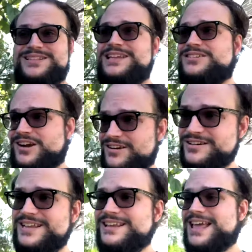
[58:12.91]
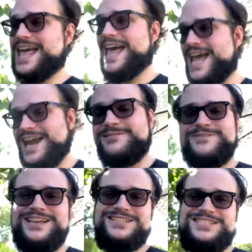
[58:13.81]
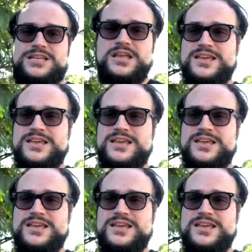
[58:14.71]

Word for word: like turning enemies